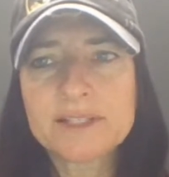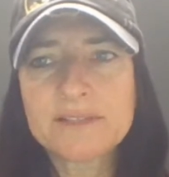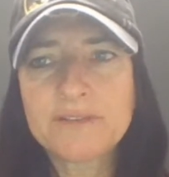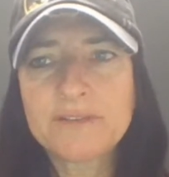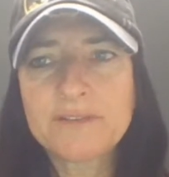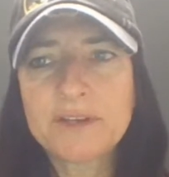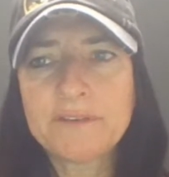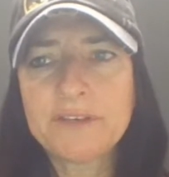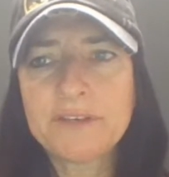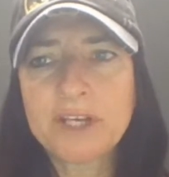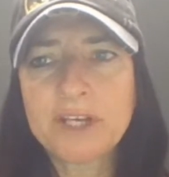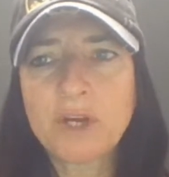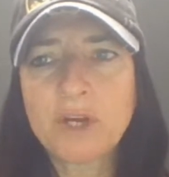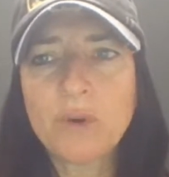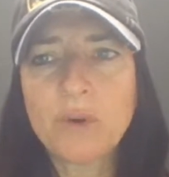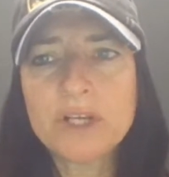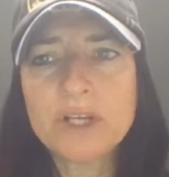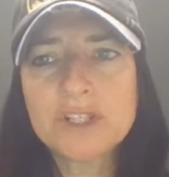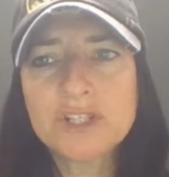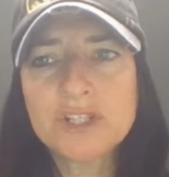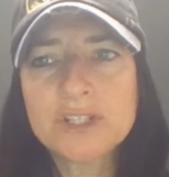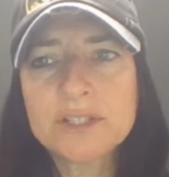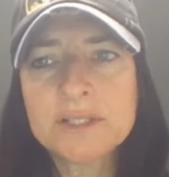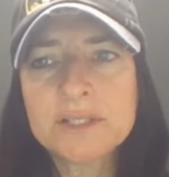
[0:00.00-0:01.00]
If you have any
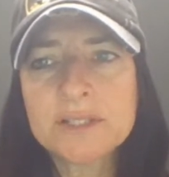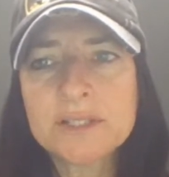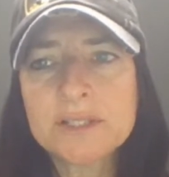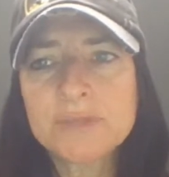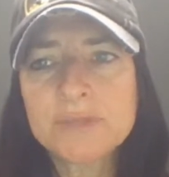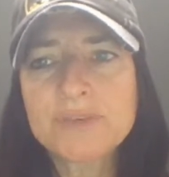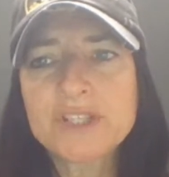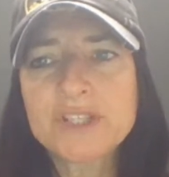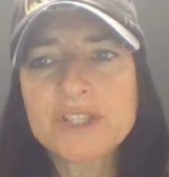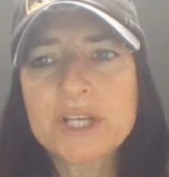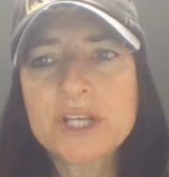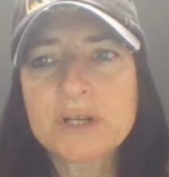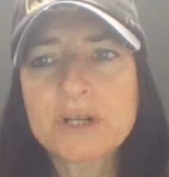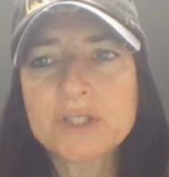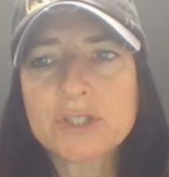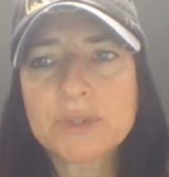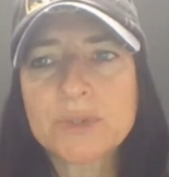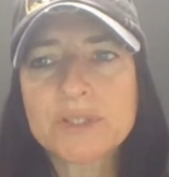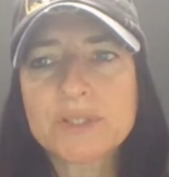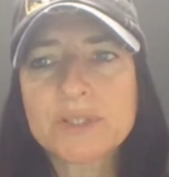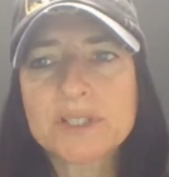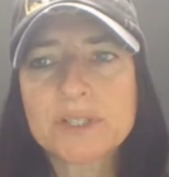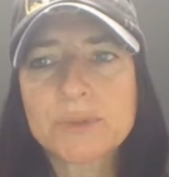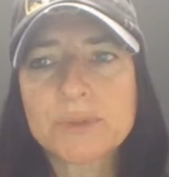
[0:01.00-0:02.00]
questions, reach out
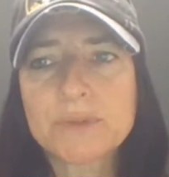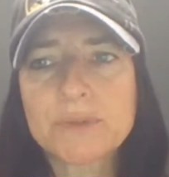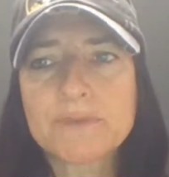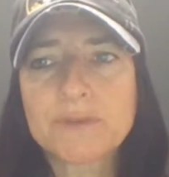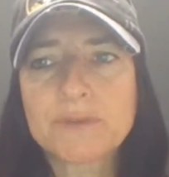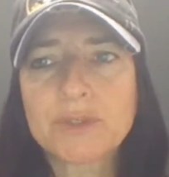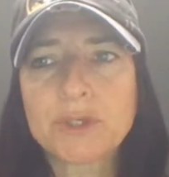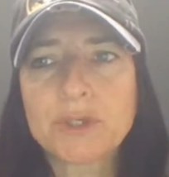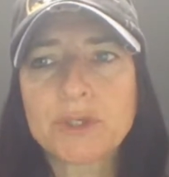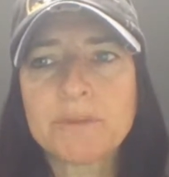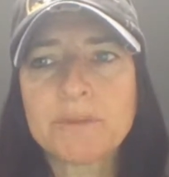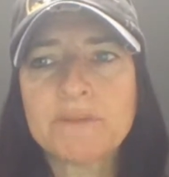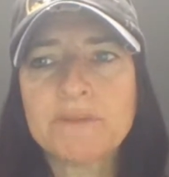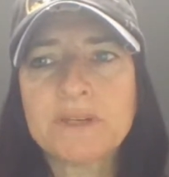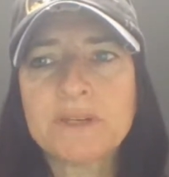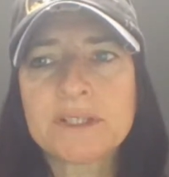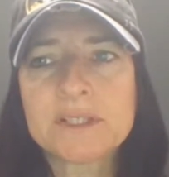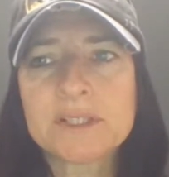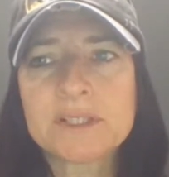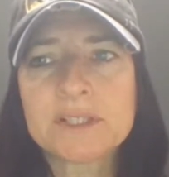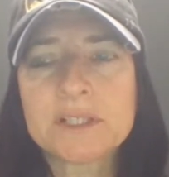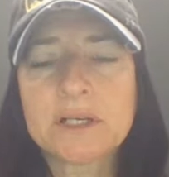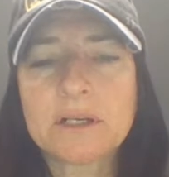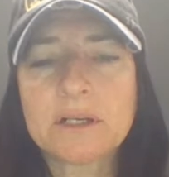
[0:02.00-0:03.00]
to us at
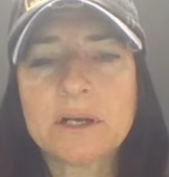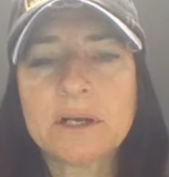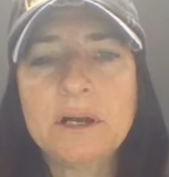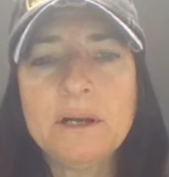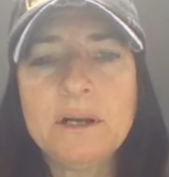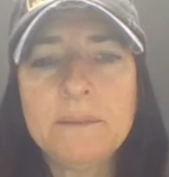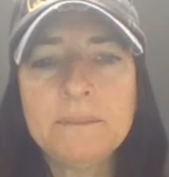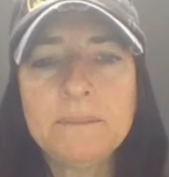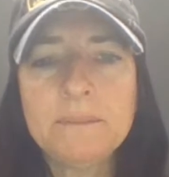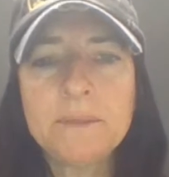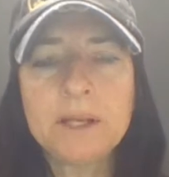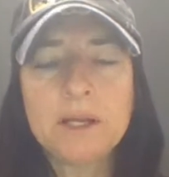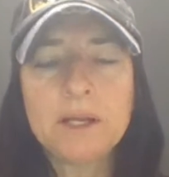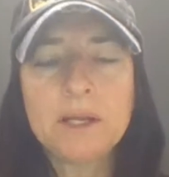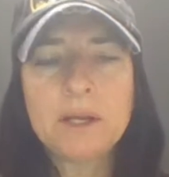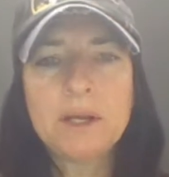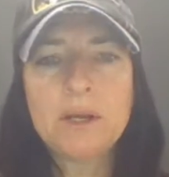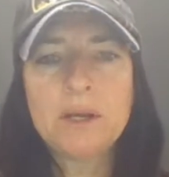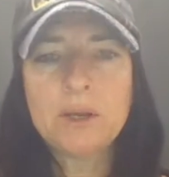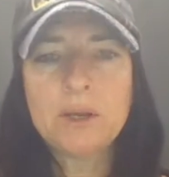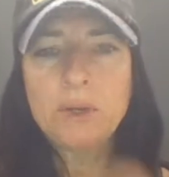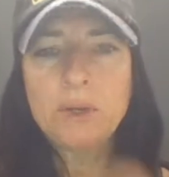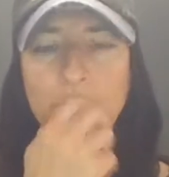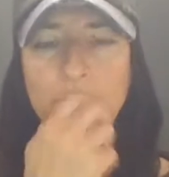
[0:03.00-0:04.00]
swivelgroupevents.com
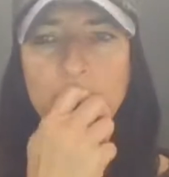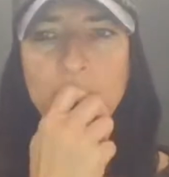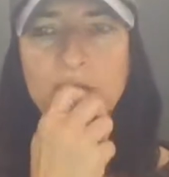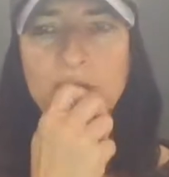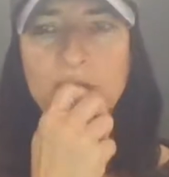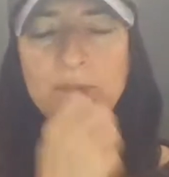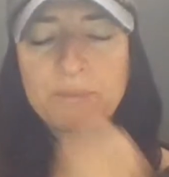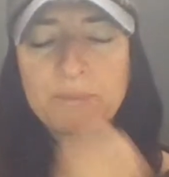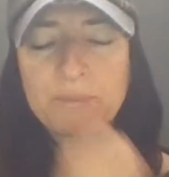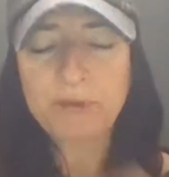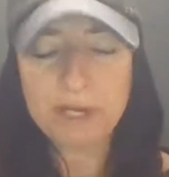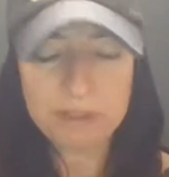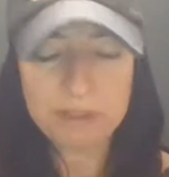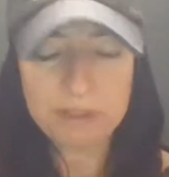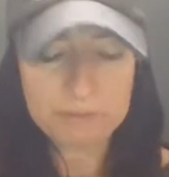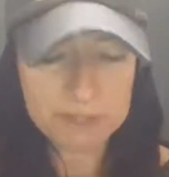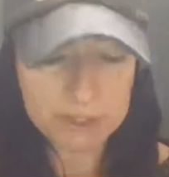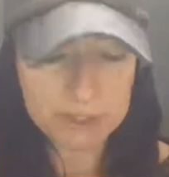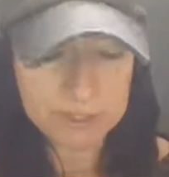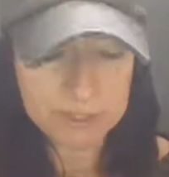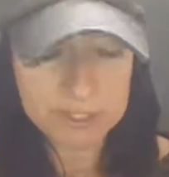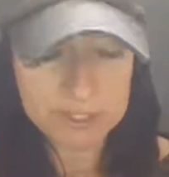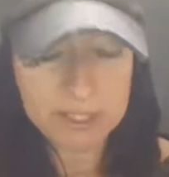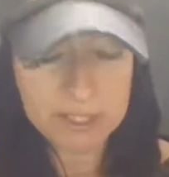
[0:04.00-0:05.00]
or
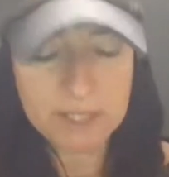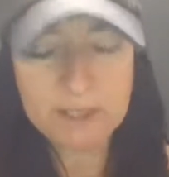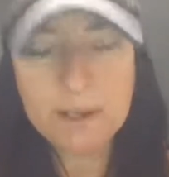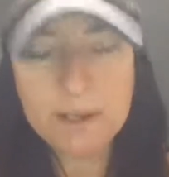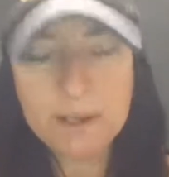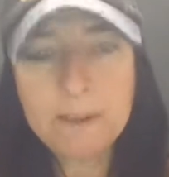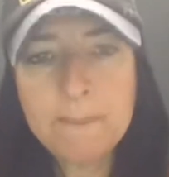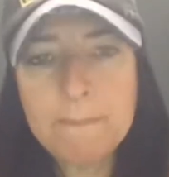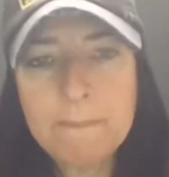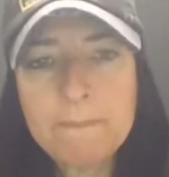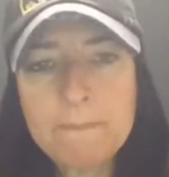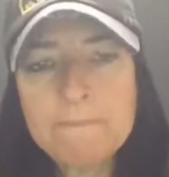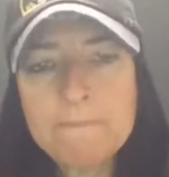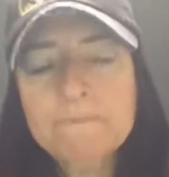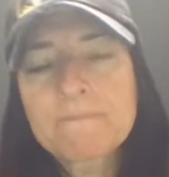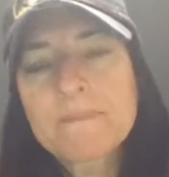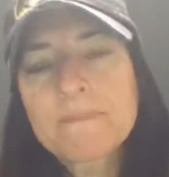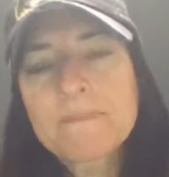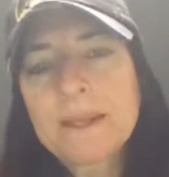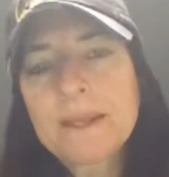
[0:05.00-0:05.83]
thebridalretreat.com.